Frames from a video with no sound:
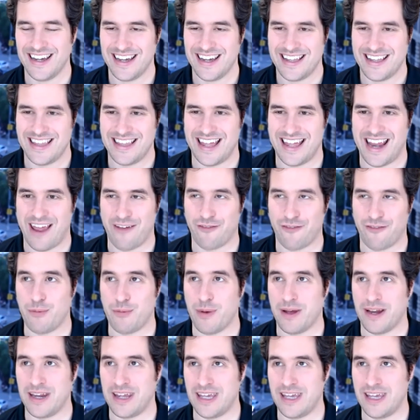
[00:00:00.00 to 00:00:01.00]
that
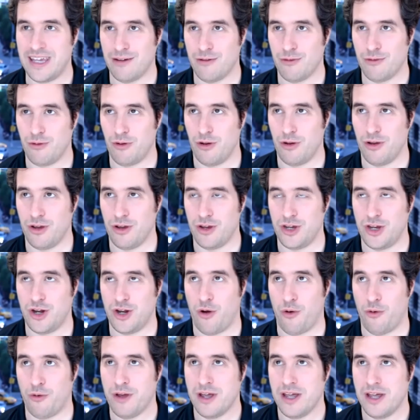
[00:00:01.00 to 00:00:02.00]
everybody,
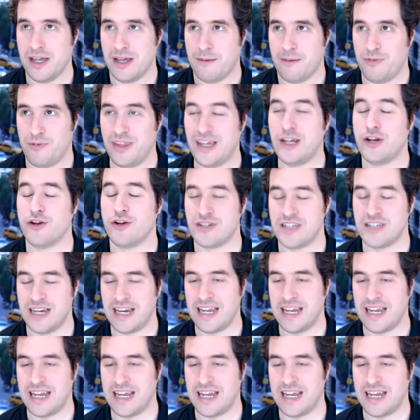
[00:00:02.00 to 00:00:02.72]
leaders